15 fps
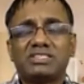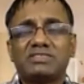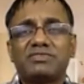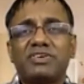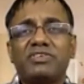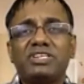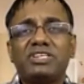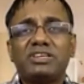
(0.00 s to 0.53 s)

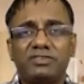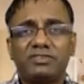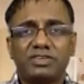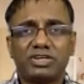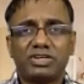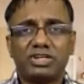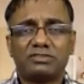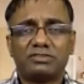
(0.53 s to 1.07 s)
very
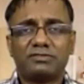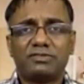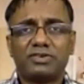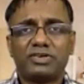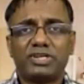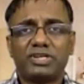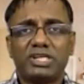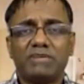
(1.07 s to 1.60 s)
difficult
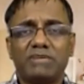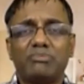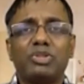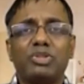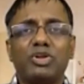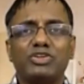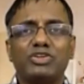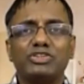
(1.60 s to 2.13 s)
for the
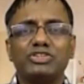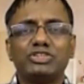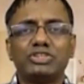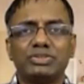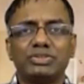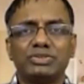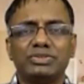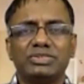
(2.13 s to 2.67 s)
employer
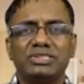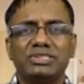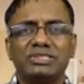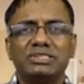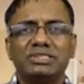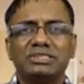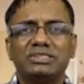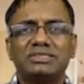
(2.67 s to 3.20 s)
to
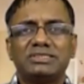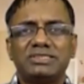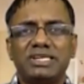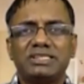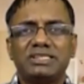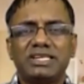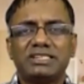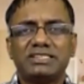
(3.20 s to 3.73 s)

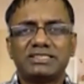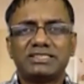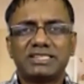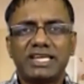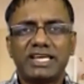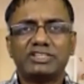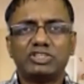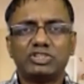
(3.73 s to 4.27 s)
set a
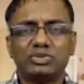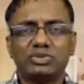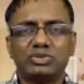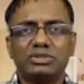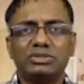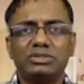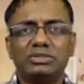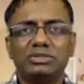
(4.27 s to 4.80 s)

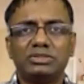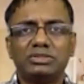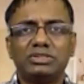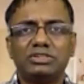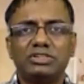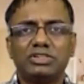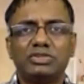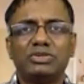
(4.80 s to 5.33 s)
schedule
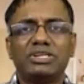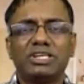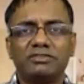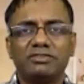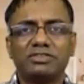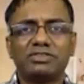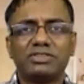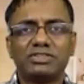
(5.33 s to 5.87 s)
and give
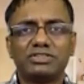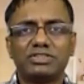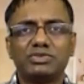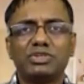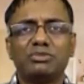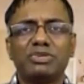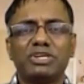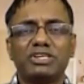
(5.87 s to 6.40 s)
it to the
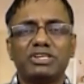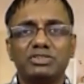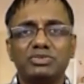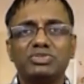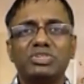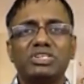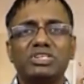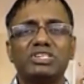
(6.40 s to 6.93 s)
student, because
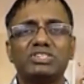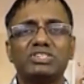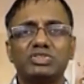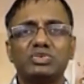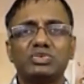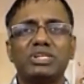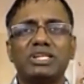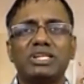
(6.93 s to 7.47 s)
usually the
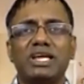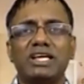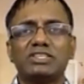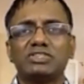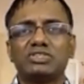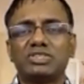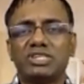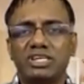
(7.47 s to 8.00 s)
student has
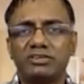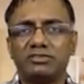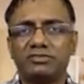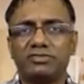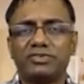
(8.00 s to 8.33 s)
to give